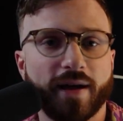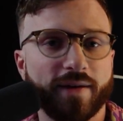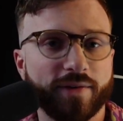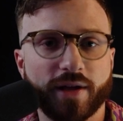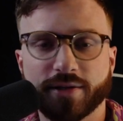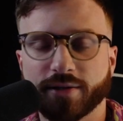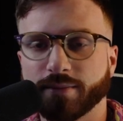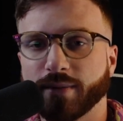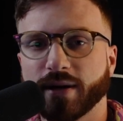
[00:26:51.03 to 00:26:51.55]
I've
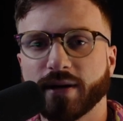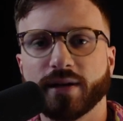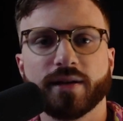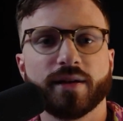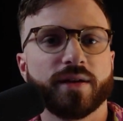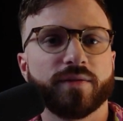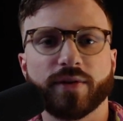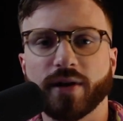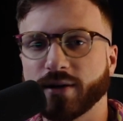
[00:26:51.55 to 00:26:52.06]
got some money,
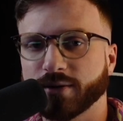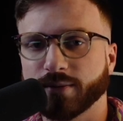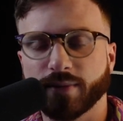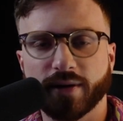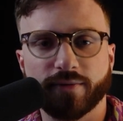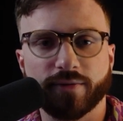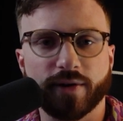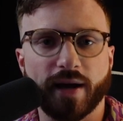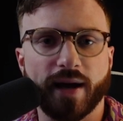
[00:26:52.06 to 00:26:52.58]
I've got some
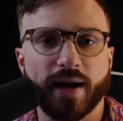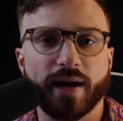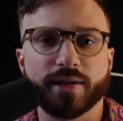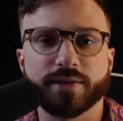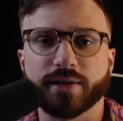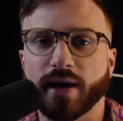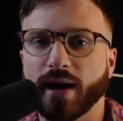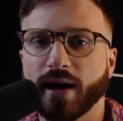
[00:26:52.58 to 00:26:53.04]
money for ads.